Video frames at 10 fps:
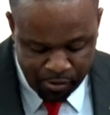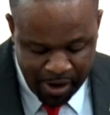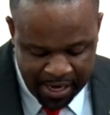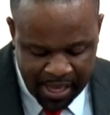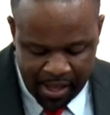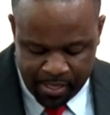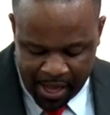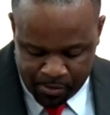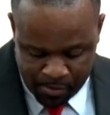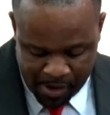already,
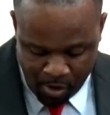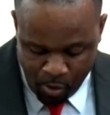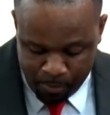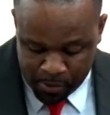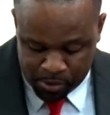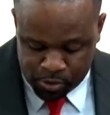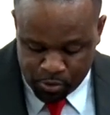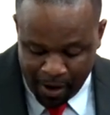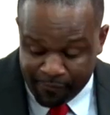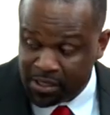that we are open
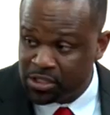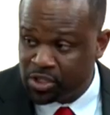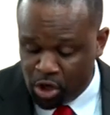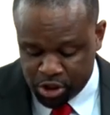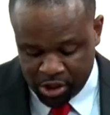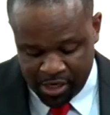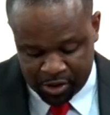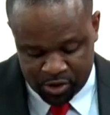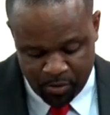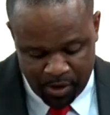to have a discussion
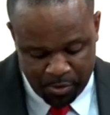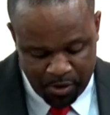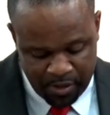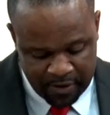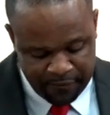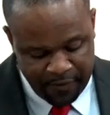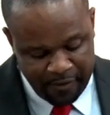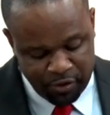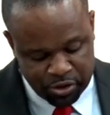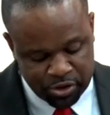as to whether we think
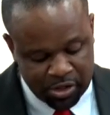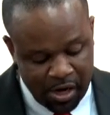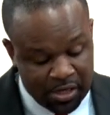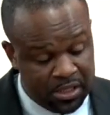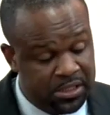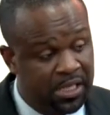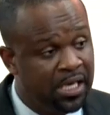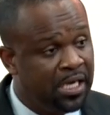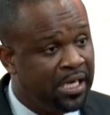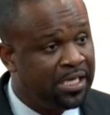$500
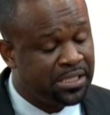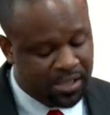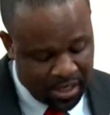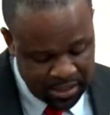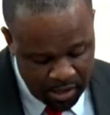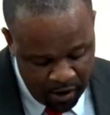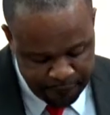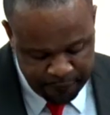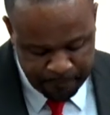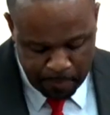is not
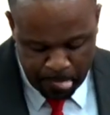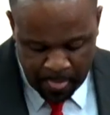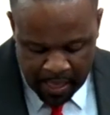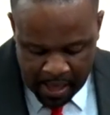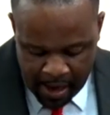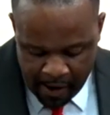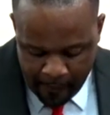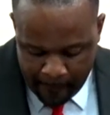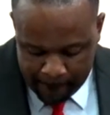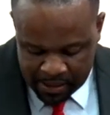enough.
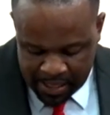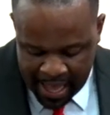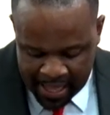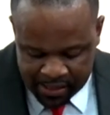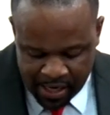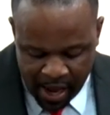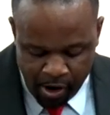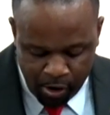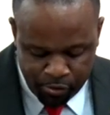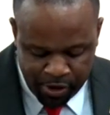And I
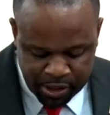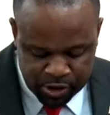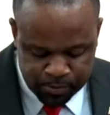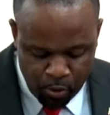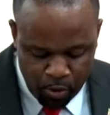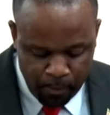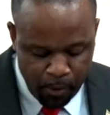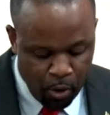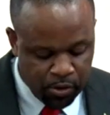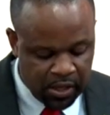already spoke
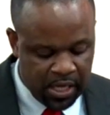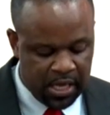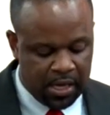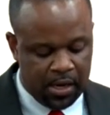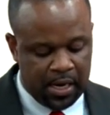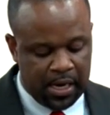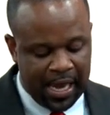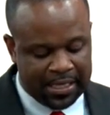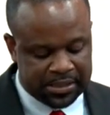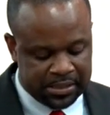about the
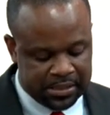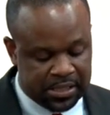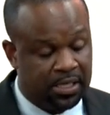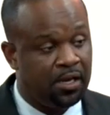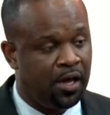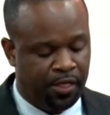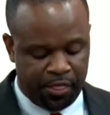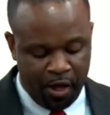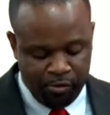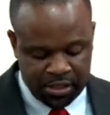licensing
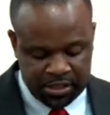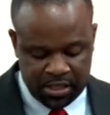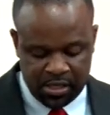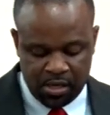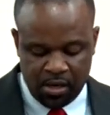authority,